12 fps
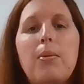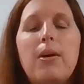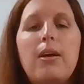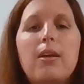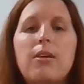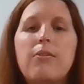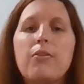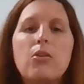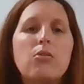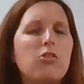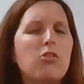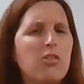but if
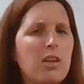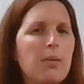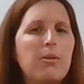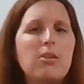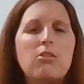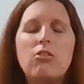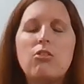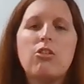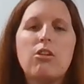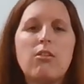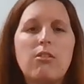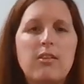you just keep it to
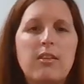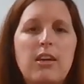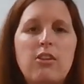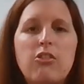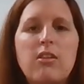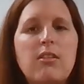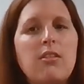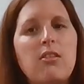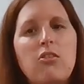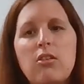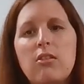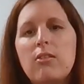generalizations
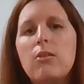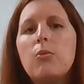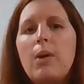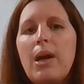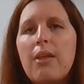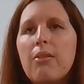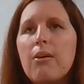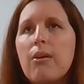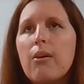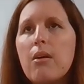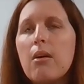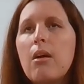such as the
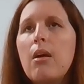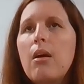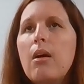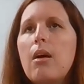weather,